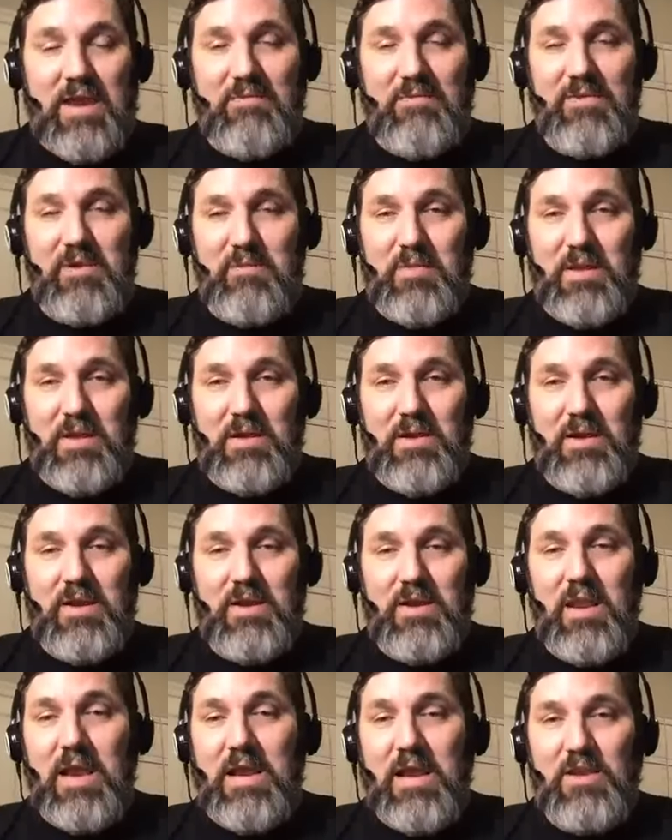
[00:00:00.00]
have the
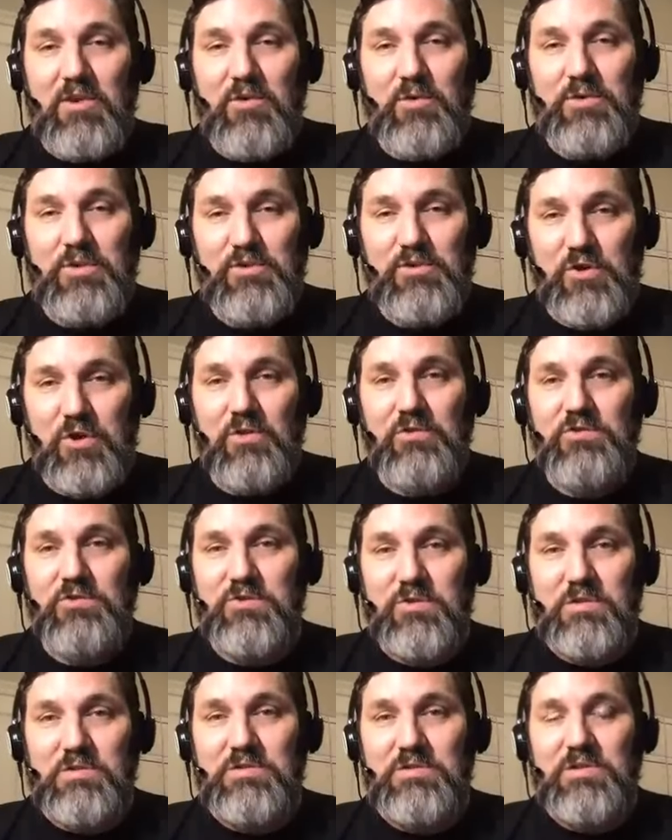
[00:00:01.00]
ability like I do at the church to,